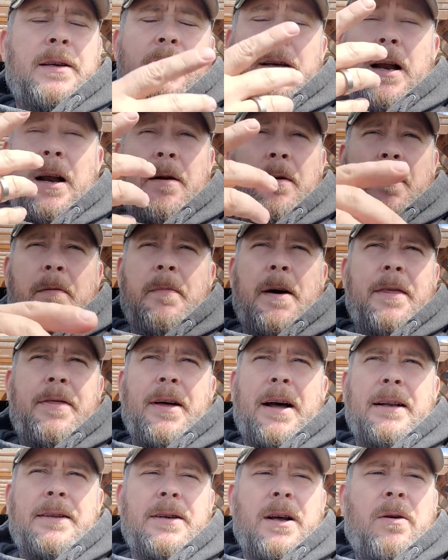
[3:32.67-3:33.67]
Anyway, my
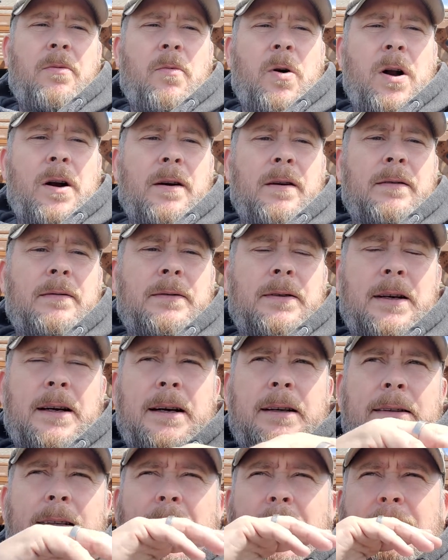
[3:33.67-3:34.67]
thoughts on water.
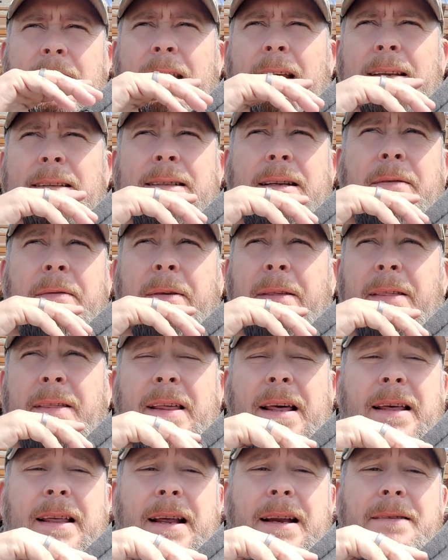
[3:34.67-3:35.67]
I think it's going to be the
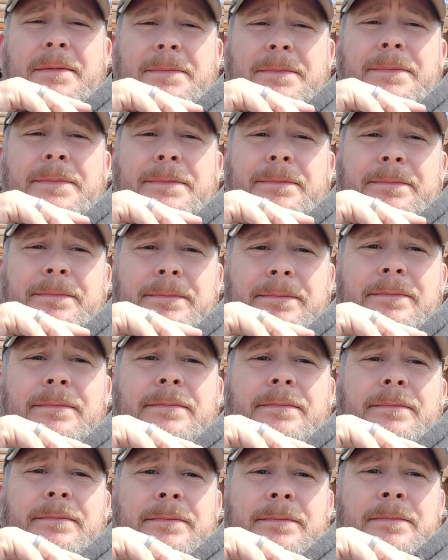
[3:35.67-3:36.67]
thing that
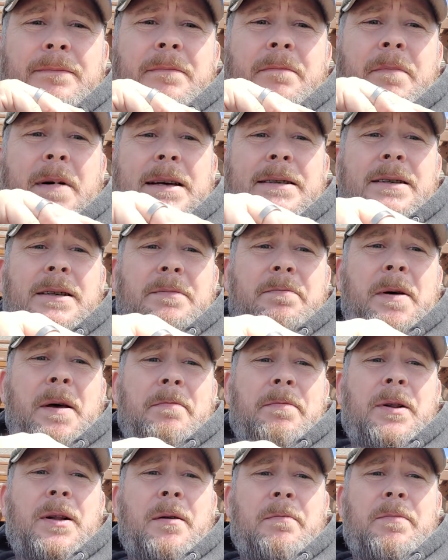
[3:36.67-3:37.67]
messes
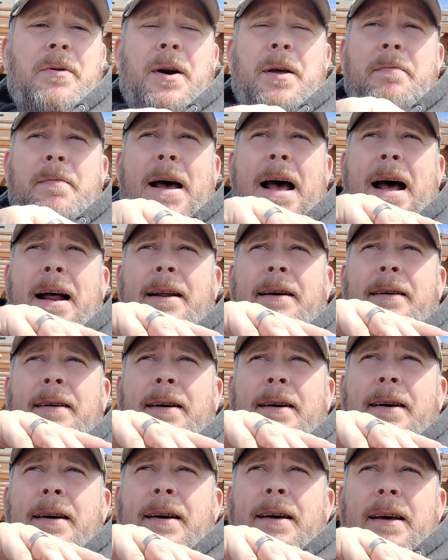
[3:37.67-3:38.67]
people up pretty bad
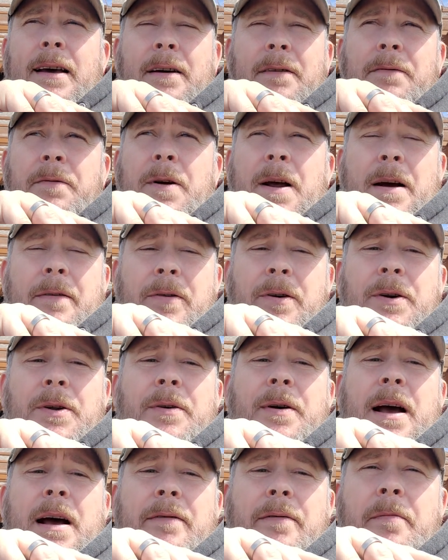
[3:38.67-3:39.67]
if we ever do
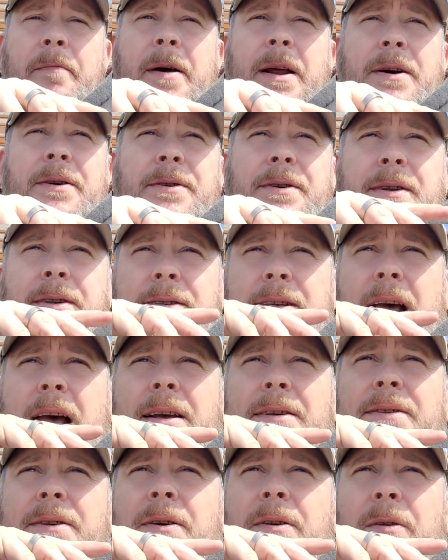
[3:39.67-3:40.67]
have a major
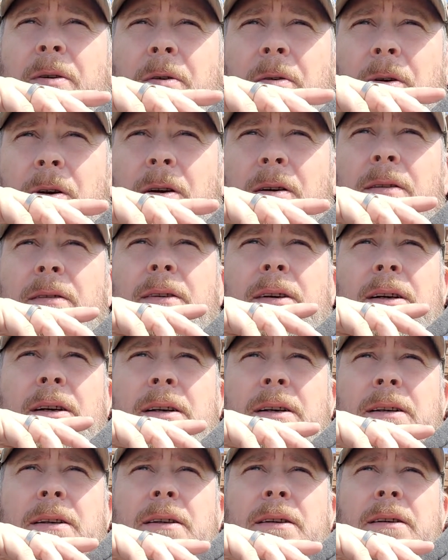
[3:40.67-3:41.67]
disaster. Or
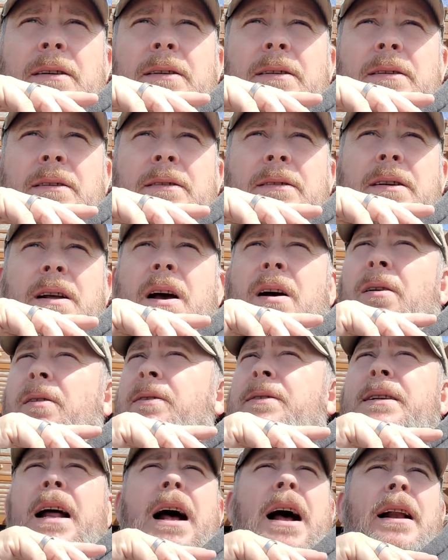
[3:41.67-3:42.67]
no,
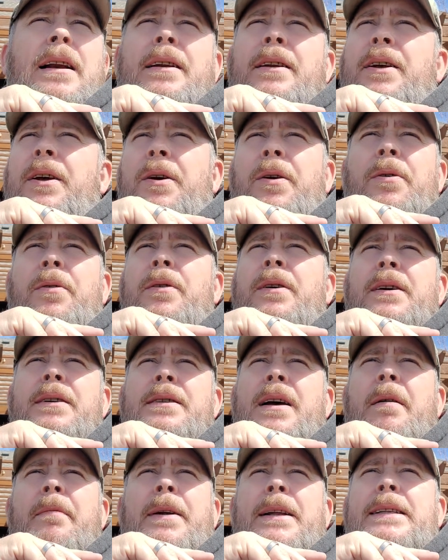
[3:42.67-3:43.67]
it's not you, because
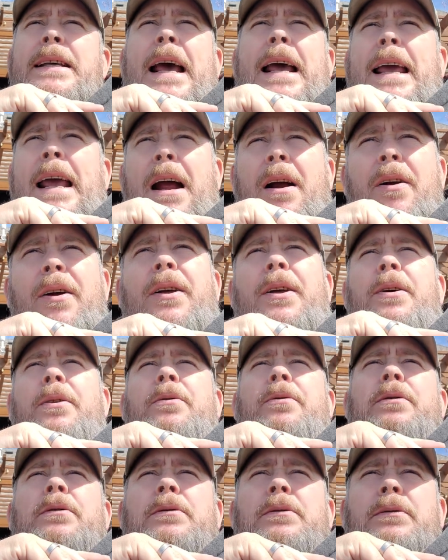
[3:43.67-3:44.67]
I'm going to take care of you.